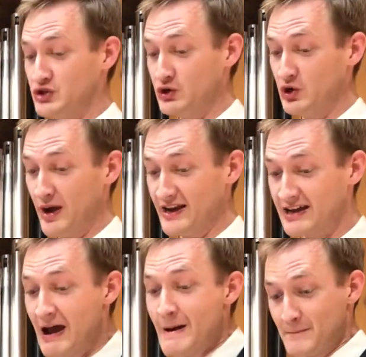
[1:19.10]
do
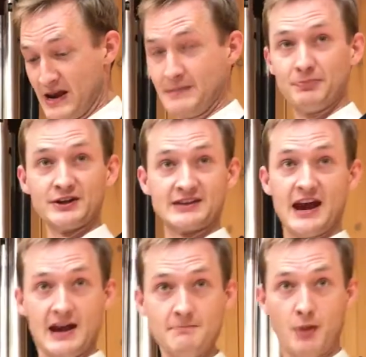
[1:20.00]
it. People
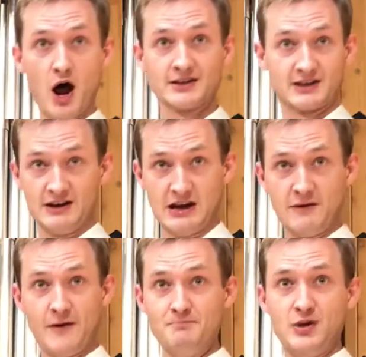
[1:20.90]
say in Boston
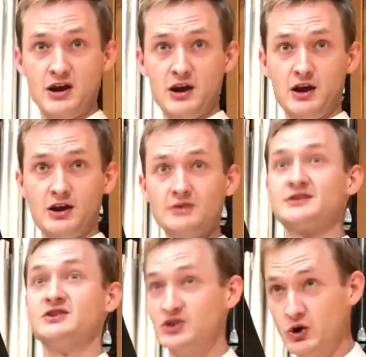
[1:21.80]
even
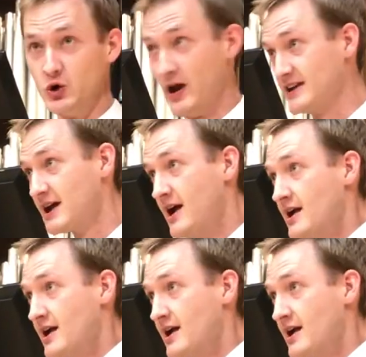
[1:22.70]
beans do it.